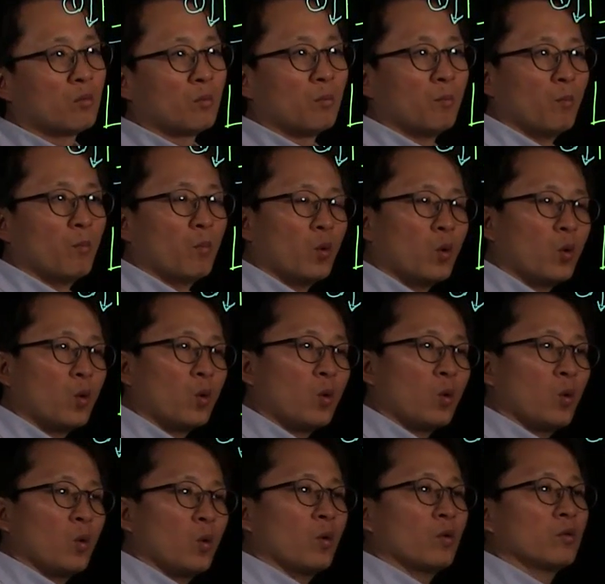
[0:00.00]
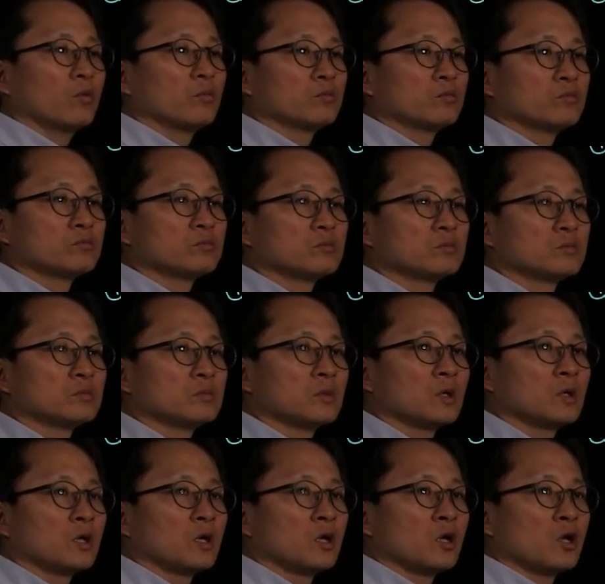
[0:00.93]
mo.
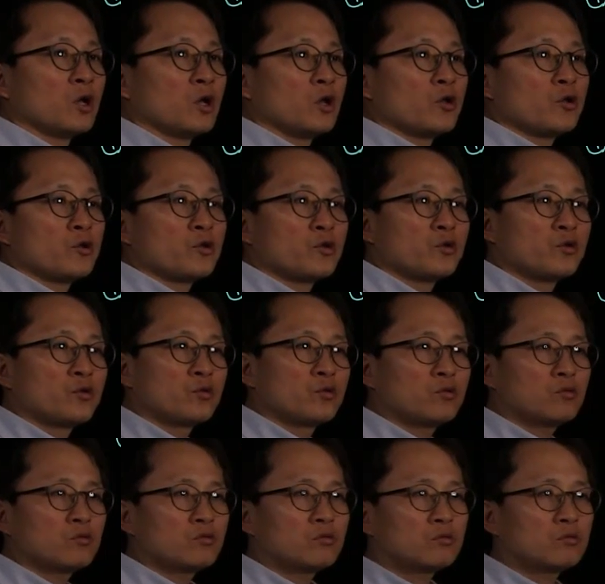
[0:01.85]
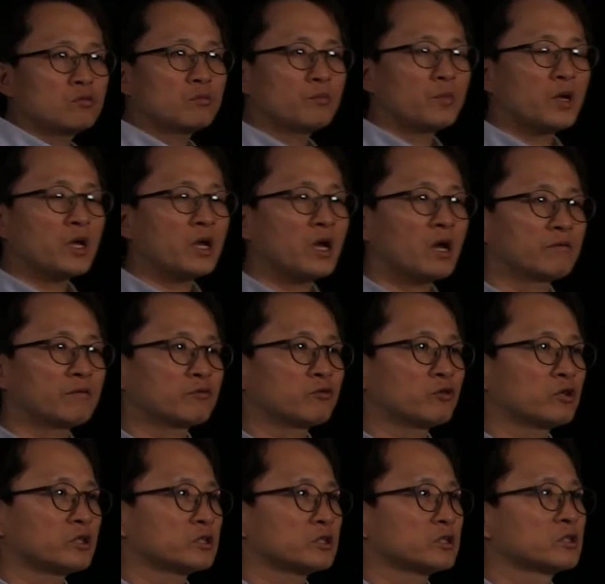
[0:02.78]
You may have
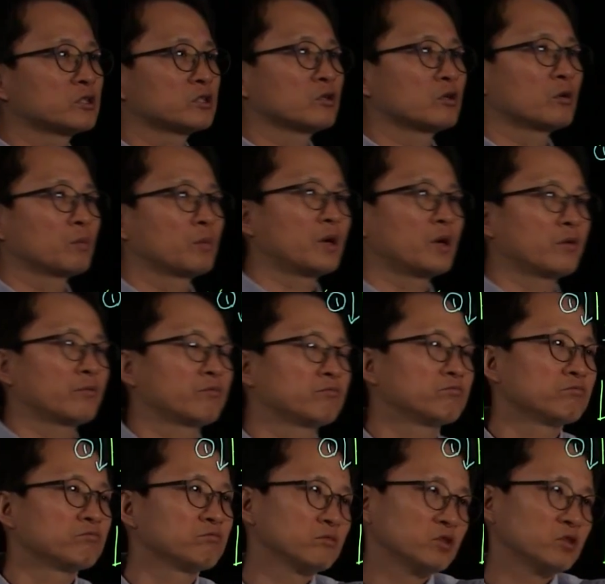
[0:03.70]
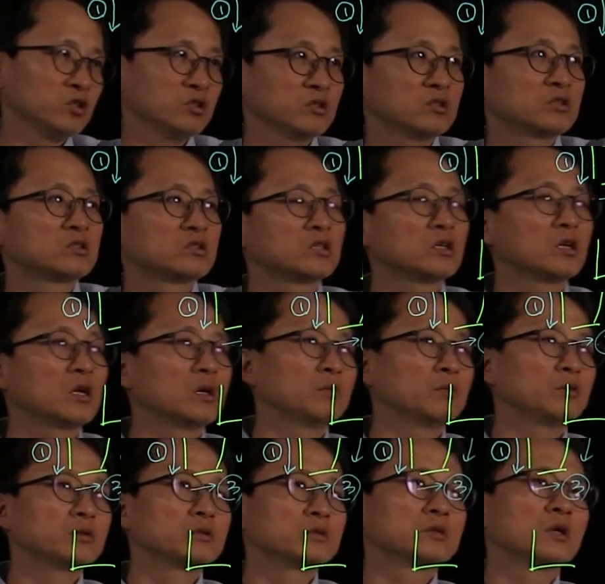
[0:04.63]
question about these
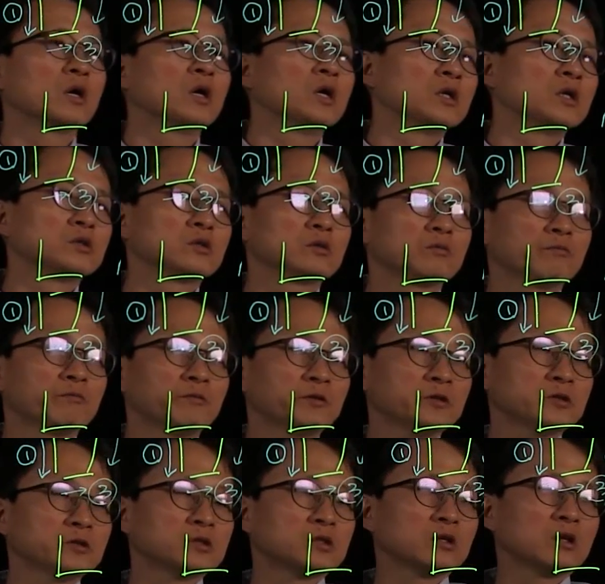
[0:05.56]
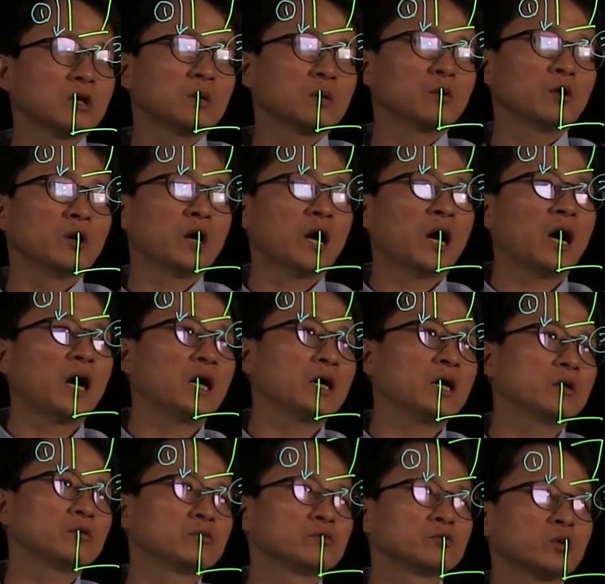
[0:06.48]
syllables. So first syllable,
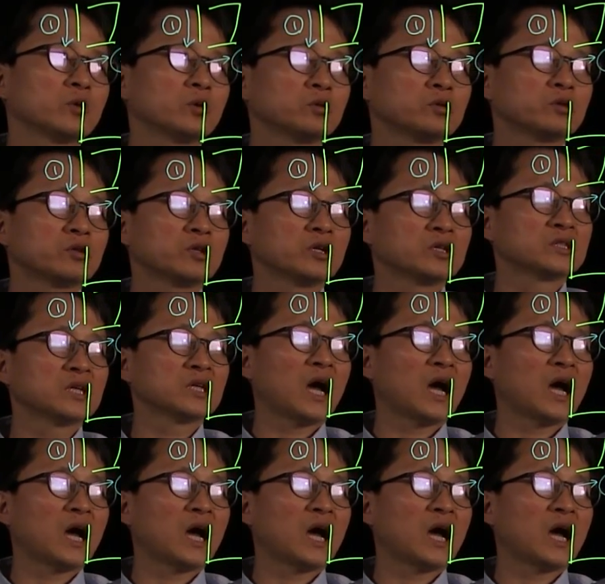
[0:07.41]
I wrote this